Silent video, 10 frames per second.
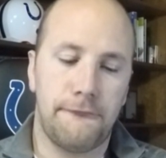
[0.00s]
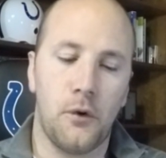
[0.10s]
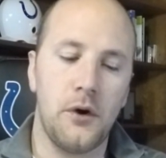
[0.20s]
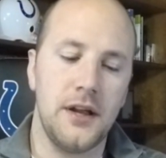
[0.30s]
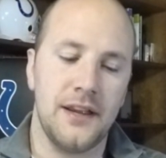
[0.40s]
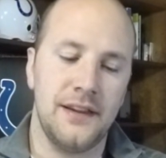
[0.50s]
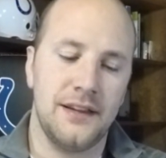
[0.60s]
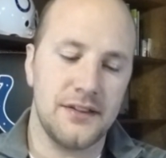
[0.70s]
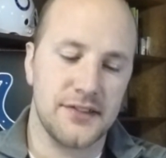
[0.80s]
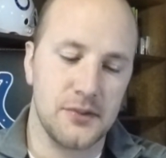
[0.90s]
And
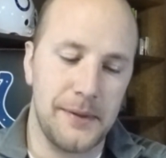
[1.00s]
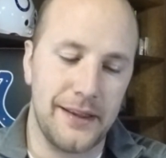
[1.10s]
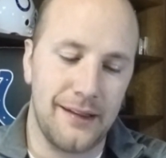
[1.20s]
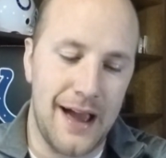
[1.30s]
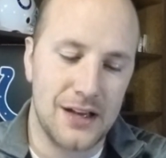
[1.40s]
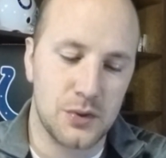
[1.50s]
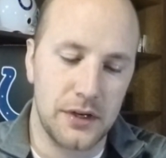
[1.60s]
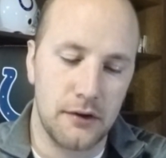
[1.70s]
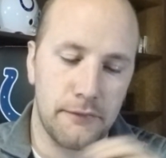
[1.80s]
then this will be the last one here.